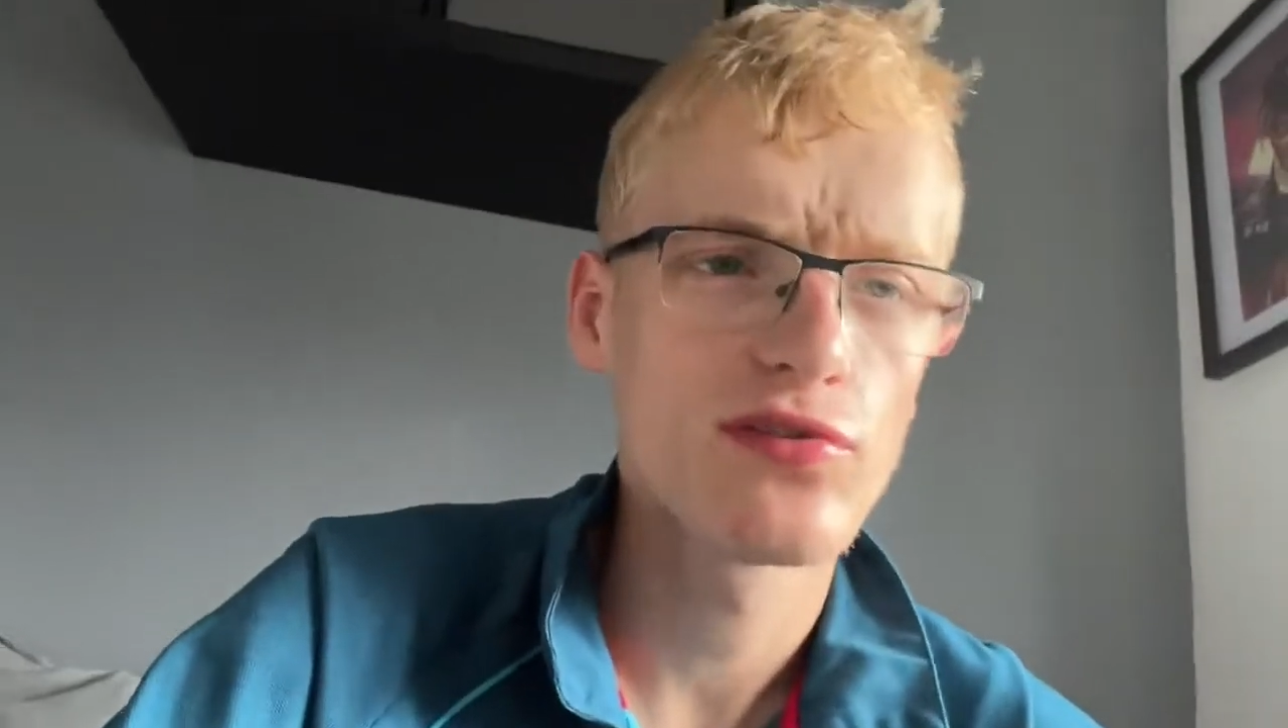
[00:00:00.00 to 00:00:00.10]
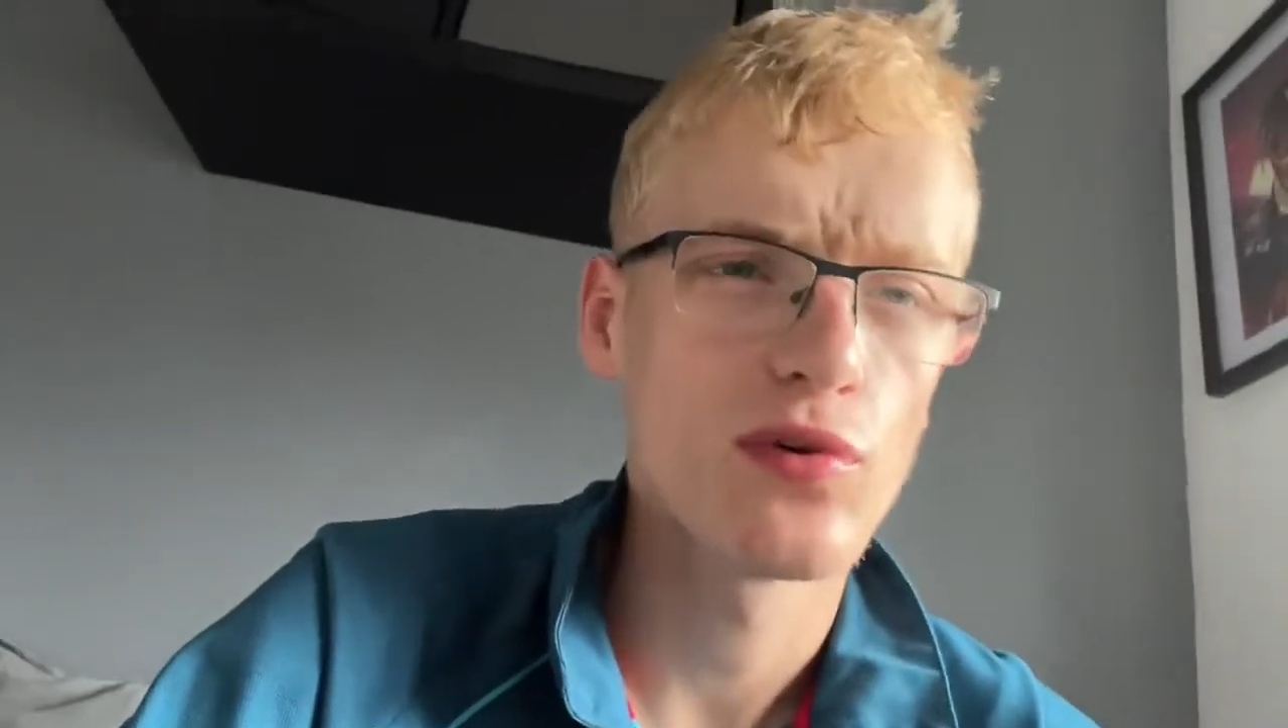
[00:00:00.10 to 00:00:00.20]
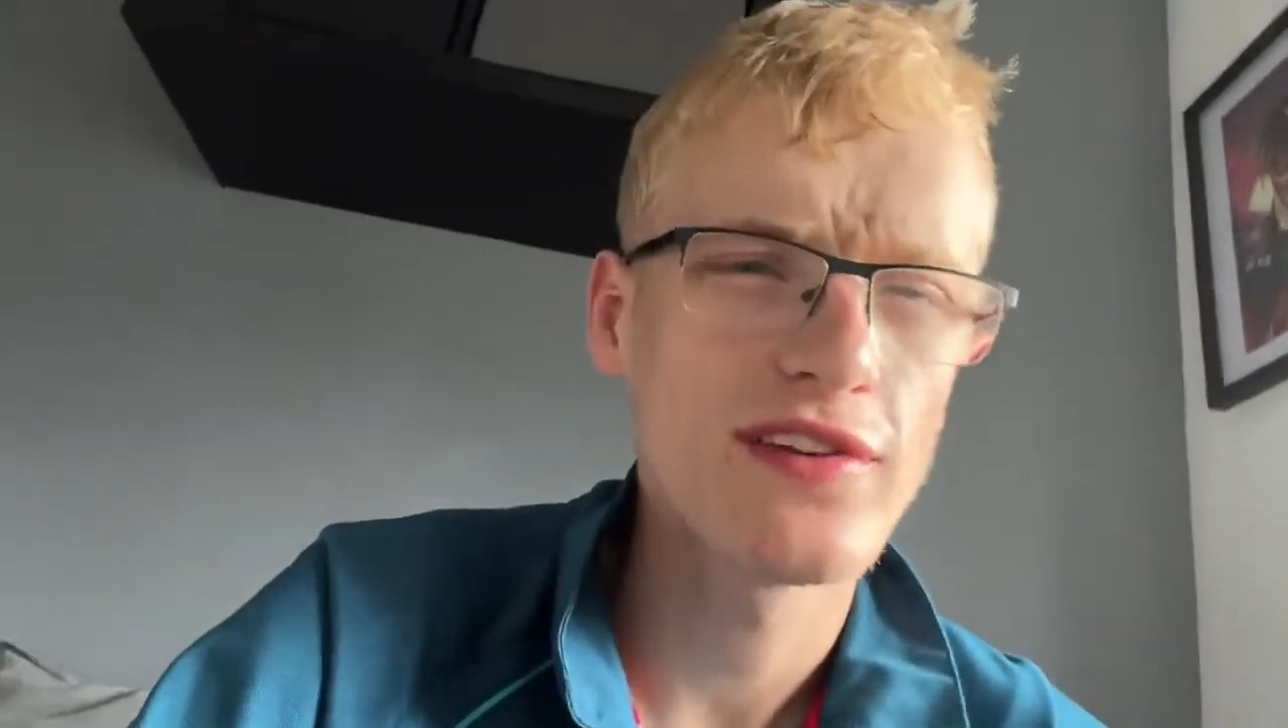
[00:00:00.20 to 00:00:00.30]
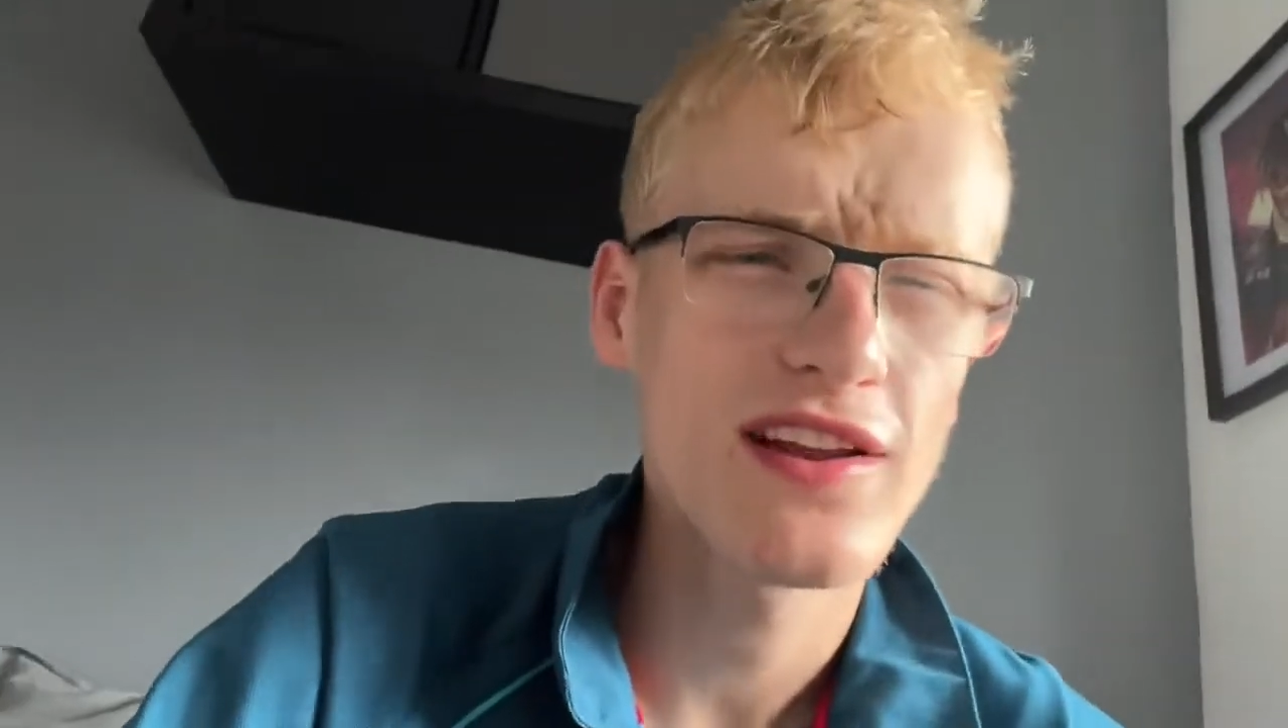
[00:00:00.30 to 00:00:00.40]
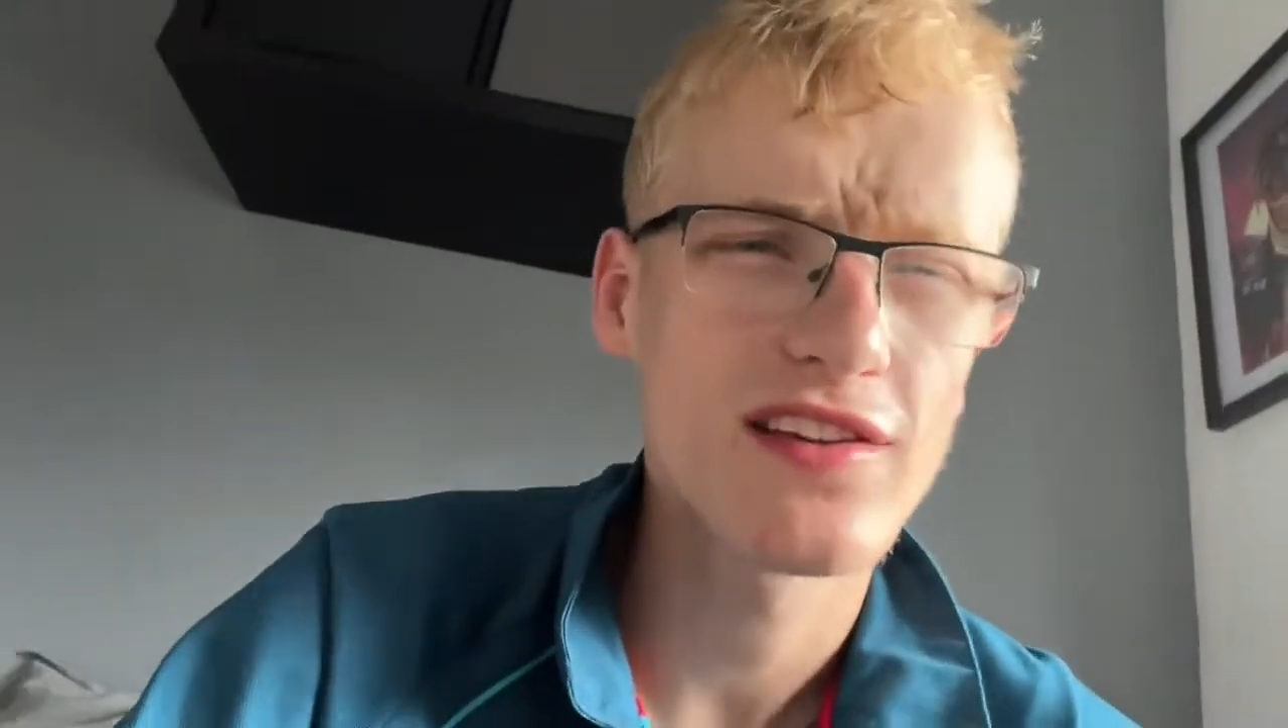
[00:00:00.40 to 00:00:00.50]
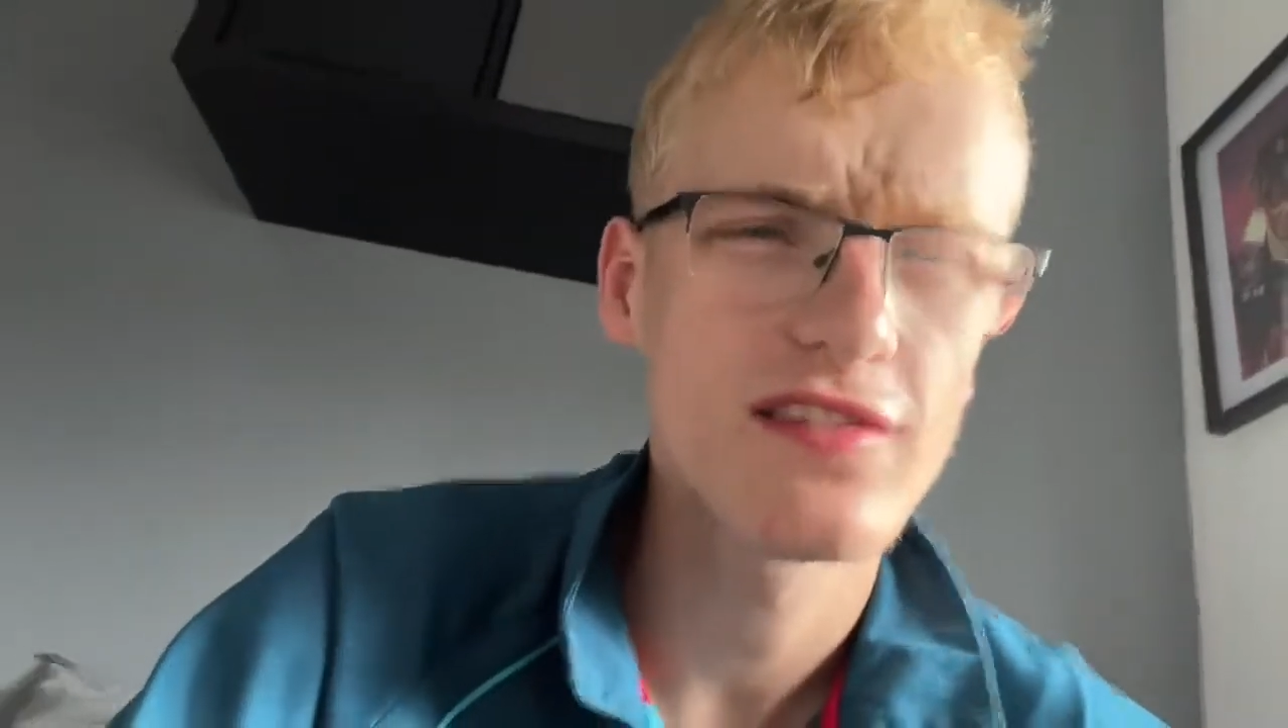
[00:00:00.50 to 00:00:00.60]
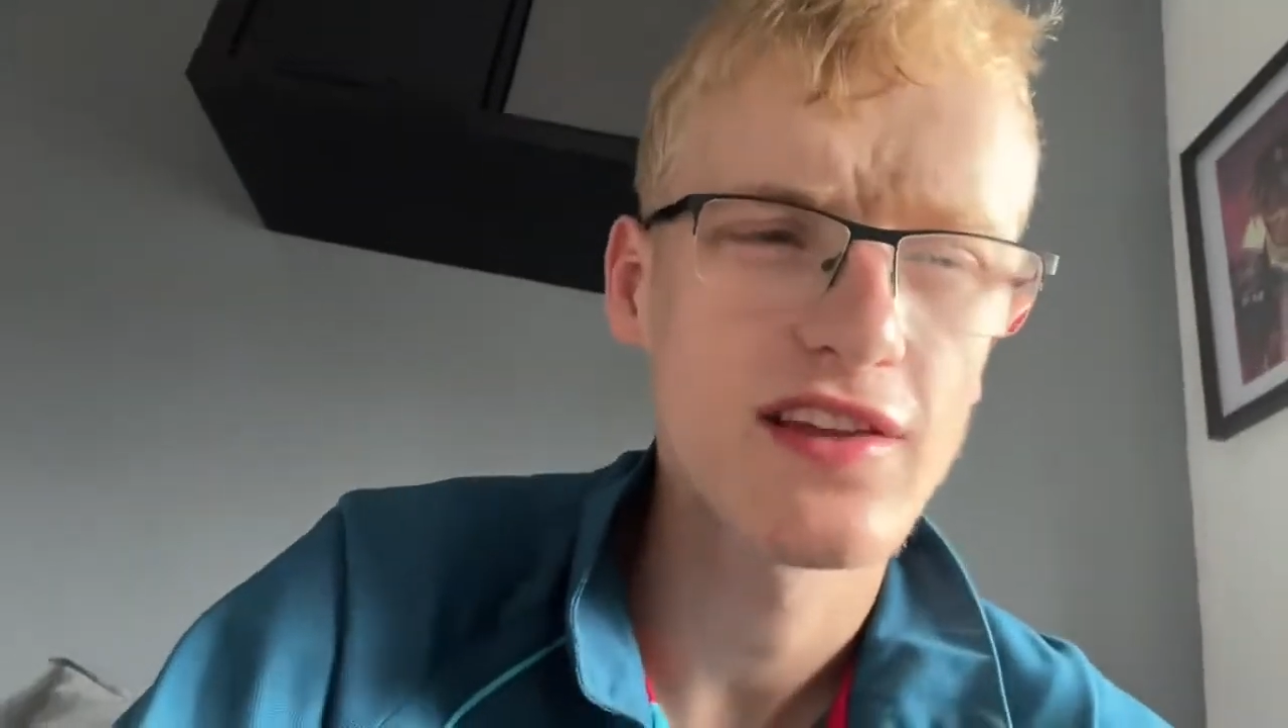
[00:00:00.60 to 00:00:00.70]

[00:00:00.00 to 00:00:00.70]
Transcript: well technically it's the